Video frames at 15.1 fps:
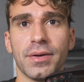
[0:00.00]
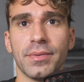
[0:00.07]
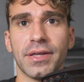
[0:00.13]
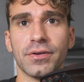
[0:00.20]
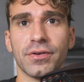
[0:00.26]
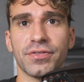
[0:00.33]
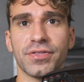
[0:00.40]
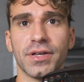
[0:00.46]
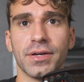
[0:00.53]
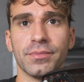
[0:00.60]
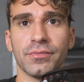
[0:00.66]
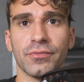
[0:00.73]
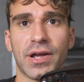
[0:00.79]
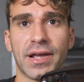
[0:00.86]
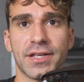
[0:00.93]
inner
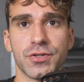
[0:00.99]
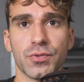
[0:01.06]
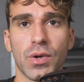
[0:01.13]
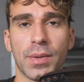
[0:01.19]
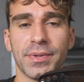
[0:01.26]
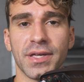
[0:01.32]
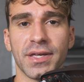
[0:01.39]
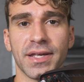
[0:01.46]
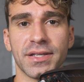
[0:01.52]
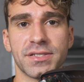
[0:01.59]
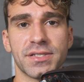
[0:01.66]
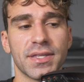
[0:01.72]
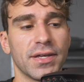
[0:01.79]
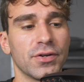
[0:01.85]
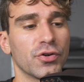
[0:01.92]
thumb, I guess, rubbing
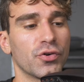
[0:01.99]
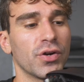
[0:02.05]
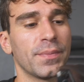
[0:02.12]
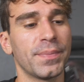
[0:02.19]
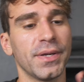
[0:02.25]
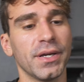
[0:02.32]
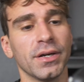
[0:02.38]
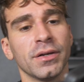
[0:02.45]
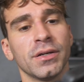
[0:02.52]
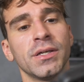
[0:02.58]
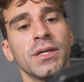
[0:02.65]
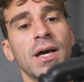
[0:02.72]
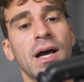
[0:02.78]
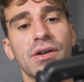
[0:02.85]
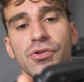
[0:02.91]
against the inner grip here.
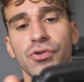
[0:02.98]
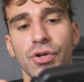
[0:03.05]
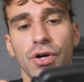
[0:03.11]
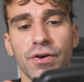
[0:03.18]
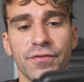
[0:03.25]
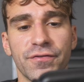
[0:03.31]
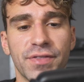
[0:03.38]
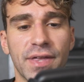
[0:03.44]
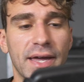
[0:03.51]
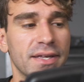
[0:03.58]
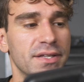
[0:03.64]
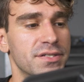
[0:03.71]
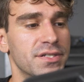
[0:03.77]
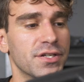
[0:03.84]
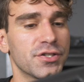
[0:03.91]
I don't know if that
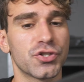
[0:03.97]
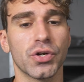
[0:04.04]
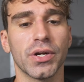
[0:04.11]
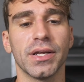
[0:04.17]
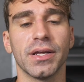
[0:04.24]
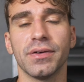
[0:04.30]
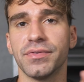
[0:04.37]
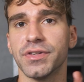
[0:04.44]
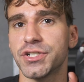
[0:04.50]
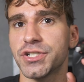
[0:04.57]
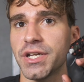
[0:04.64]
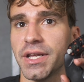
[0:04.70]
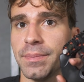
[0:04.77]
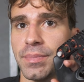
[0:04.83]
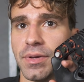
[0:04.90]
is a trait of the
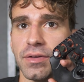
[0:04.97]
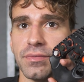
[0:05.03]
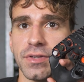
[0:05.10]
shape of